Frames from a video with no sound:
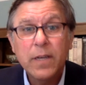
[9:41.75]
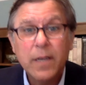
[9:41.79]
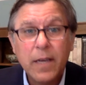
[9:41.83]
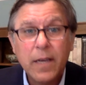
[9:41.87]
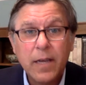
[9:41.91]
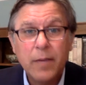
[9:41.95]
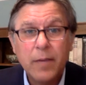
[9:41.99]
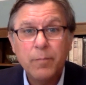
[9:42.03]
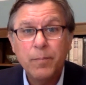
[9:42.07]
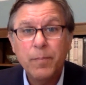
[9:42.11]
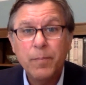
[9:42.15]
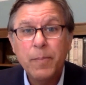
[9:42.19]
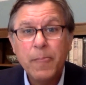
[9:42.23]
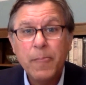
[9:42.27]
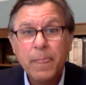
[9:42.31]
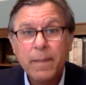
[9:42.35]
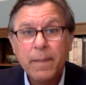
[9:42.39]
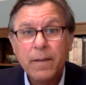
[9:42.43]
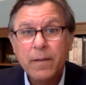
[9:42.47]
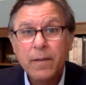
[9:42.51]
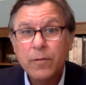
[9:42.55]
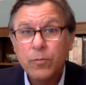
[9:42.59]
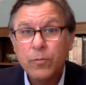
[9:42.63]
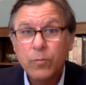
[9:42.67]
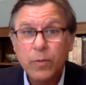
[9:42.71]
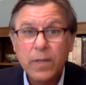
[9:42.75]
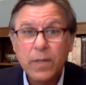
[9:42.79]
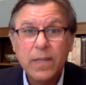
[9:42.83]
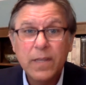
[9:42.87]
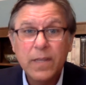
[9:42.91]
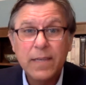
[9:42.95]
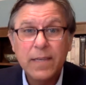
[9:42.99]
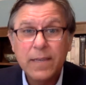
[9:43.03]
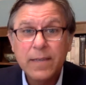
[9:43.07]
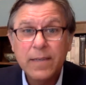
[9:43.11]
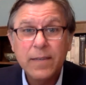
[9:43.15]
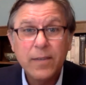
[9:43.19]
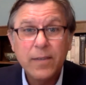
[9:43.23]
I'm
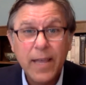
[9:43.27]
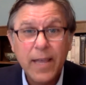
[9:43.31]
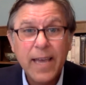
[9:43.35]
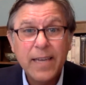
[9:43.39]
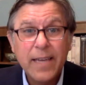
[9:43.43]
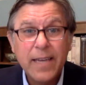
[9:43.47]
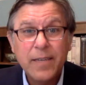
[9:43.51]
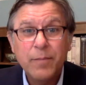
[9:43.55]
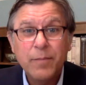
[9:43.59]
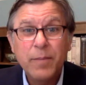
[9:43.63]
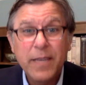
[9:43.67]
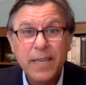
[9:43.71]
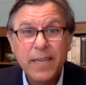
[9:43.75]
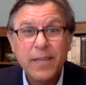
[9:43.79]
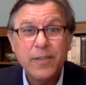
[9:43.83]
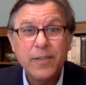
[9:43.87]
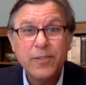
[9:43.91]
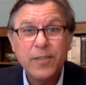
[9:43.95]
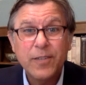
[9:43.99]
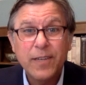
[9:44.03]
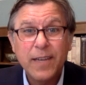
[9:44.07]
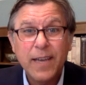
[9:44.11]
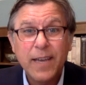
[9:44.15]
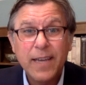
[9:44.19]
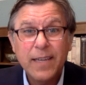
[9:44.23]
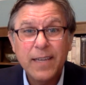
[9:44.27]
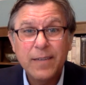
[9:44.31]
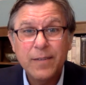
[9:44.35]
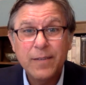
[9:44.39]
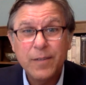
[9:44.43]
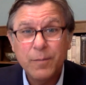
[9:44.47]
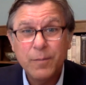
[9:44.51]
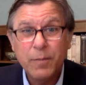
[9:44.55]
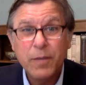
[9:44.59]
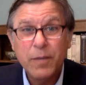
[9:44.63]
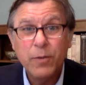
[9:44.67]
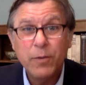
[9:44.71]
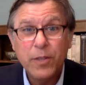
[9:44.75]
really glad to be here tonight and
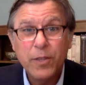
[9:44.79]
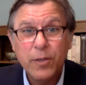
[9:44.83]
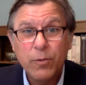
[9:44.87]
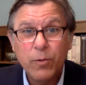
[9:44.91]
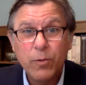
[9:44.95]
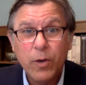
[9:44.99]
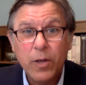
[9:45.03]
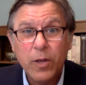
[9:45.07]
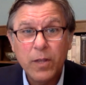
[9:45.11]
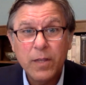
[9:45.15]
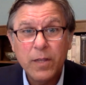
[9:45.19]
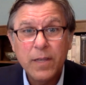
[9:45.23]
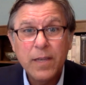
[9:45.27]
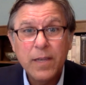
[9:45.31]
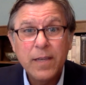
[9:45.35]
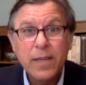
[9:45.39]
to be with you all.